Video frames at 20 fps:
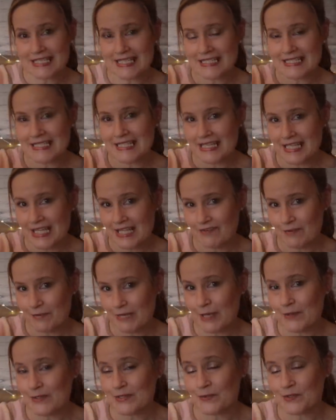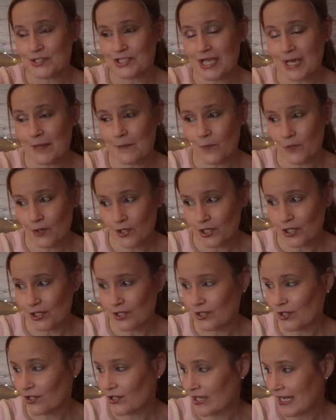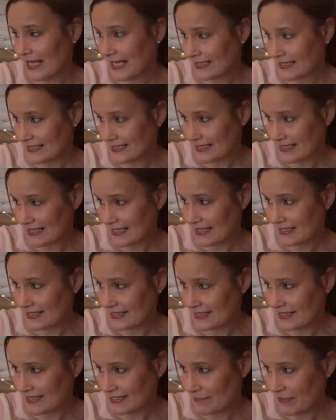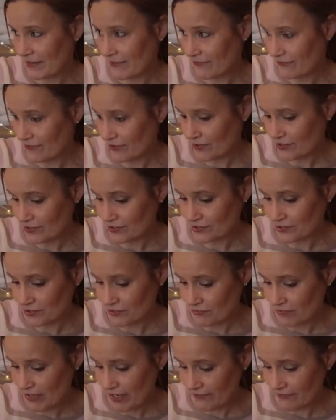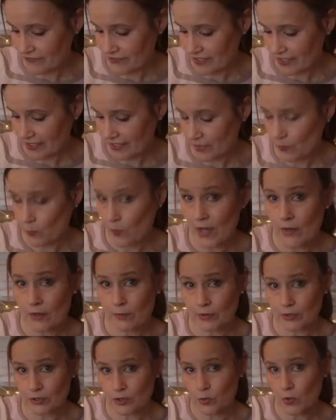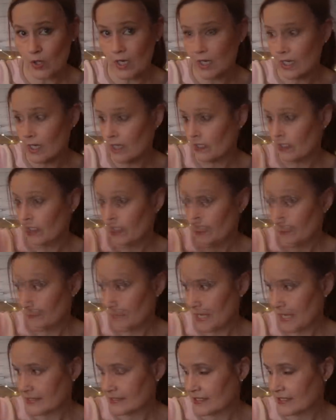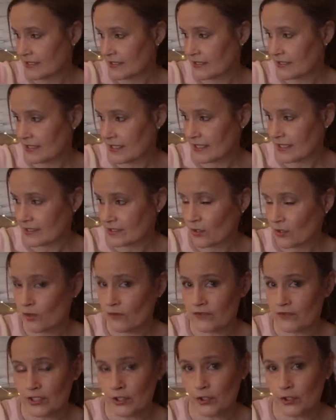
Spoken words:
is the Ava blouse which I'm working on, and as I say, this is my first draft, like a wearable toile. The pattern is hopefully